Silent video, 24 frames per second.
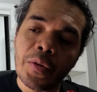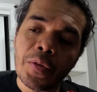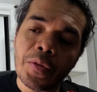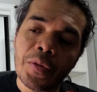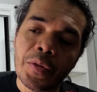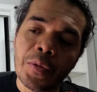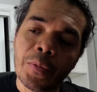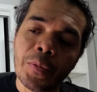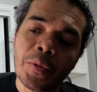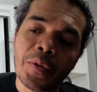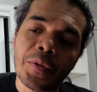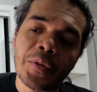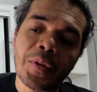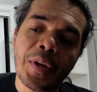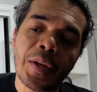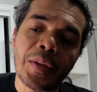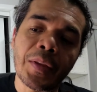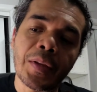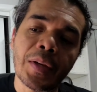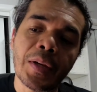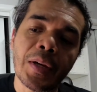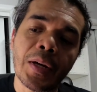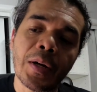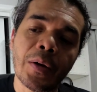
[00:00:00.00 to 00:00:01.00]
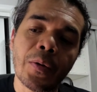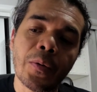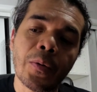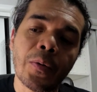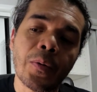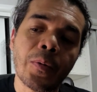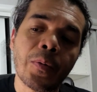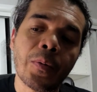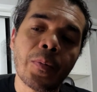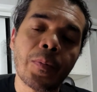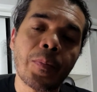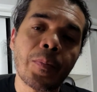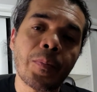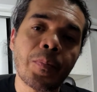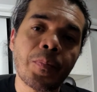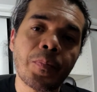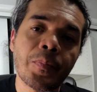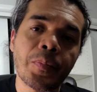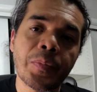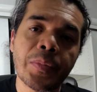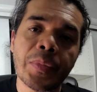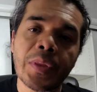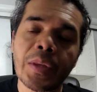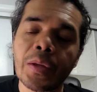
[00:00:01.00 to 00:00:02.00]
we just got the arrow
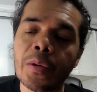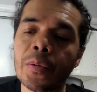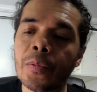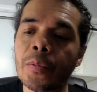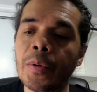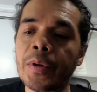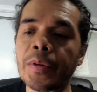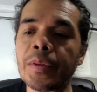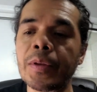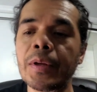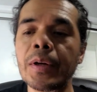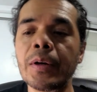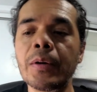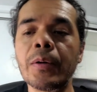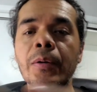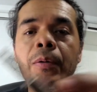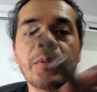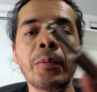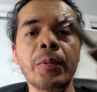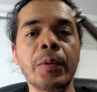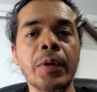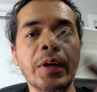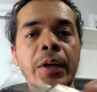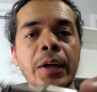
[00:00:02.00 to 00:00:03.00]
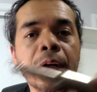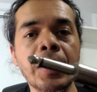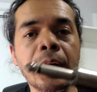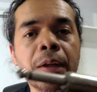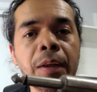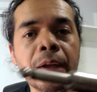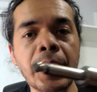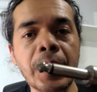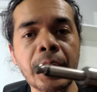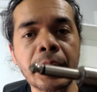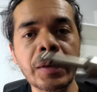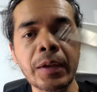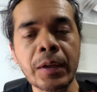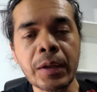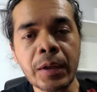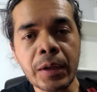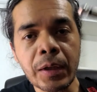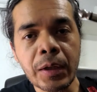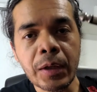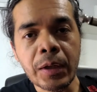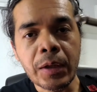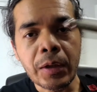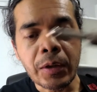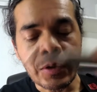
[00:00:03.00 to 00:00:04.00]
right there. We're going to connect
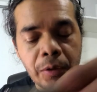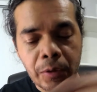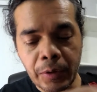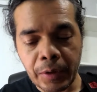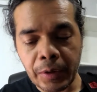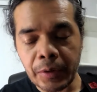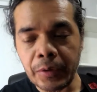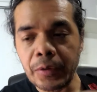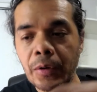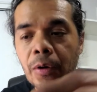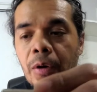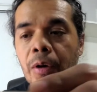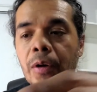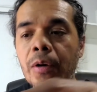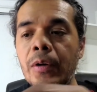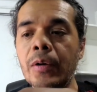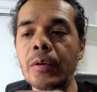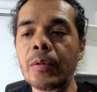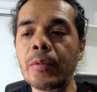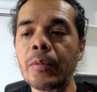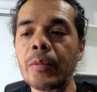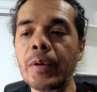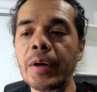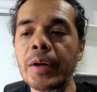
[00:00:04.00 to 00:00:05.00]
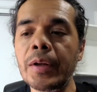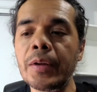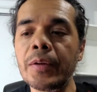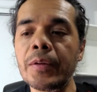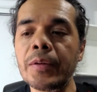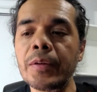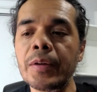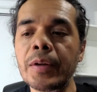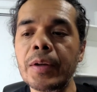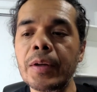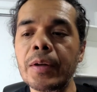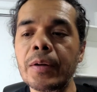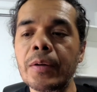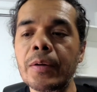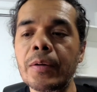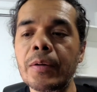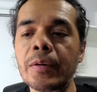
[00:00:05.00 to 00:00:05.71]
your guitar right into here.